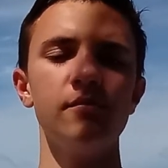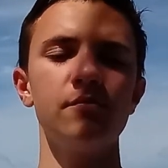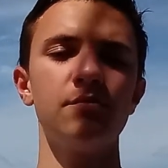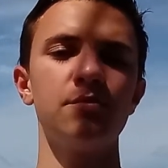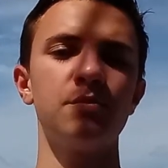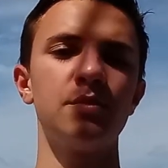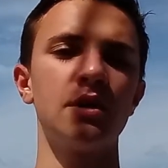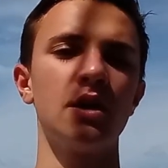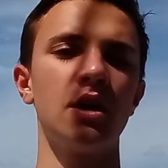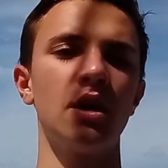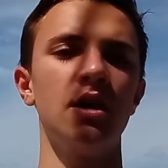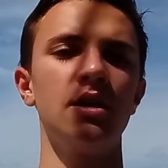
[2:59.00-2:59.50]

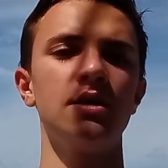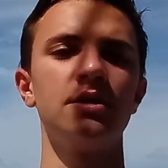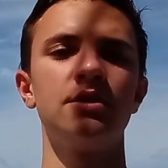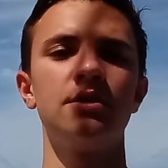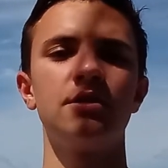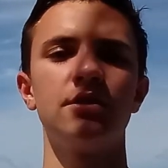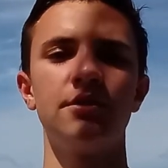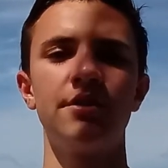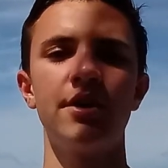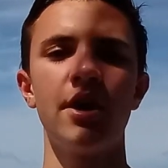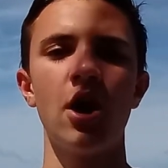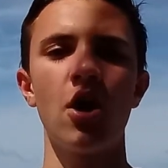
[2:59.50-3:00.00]
because
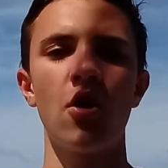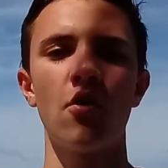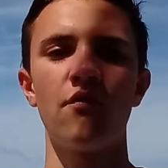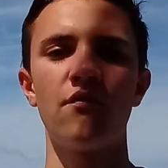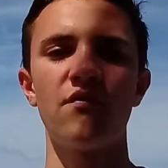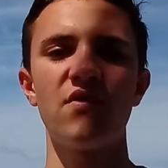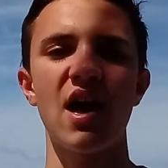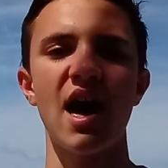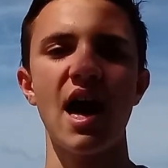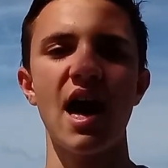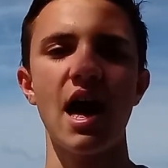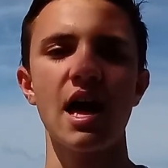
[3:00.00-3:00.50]
they are
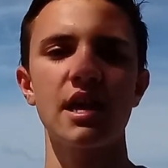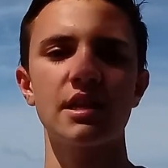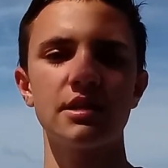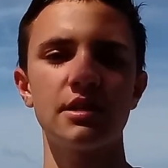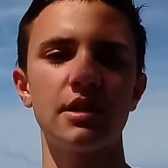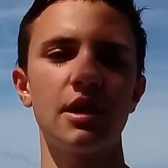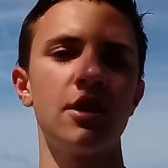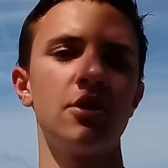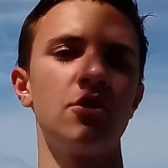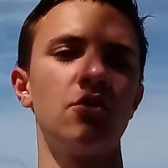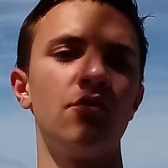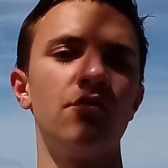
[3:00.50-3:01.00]
fast
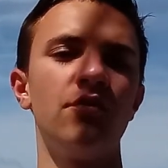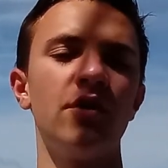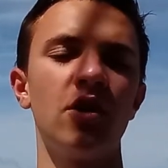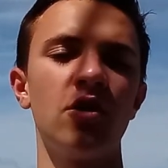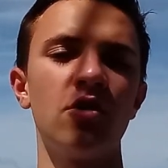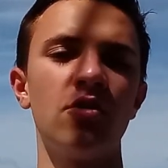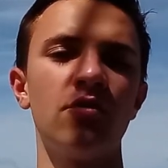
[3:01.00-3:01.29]
and they're very